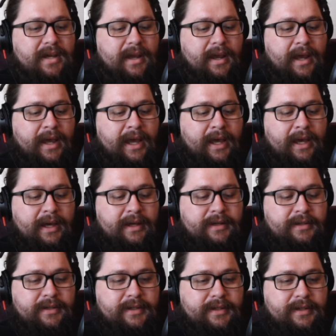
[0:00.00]

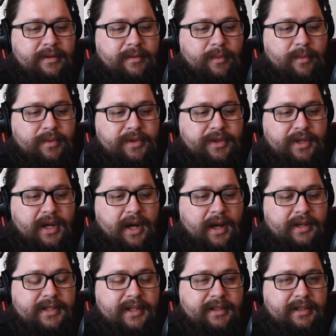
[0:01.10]
and the
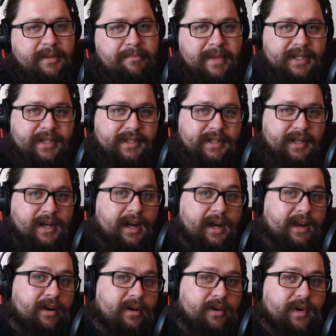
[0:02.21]
content that the missus and I
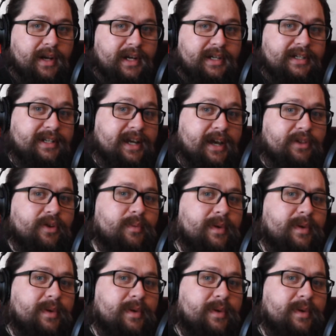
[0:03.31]
are creating together,